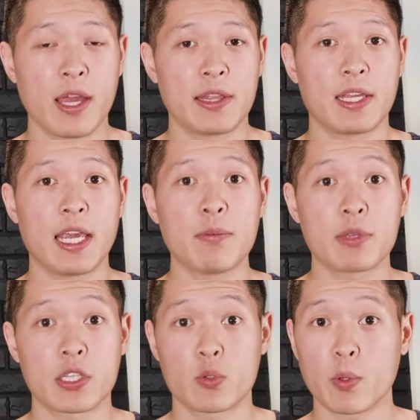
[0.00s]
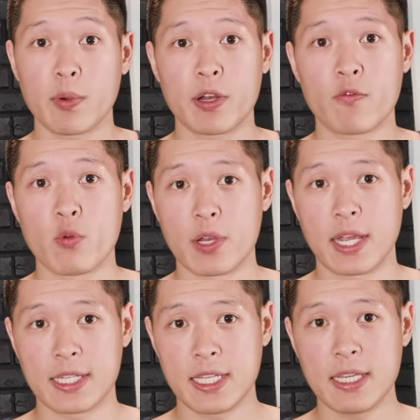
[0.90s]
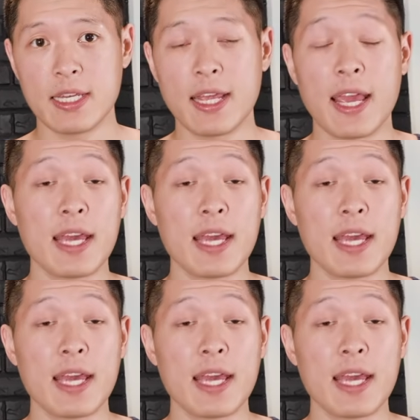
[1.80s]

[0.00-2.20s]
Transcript: that came with a swing weight of 119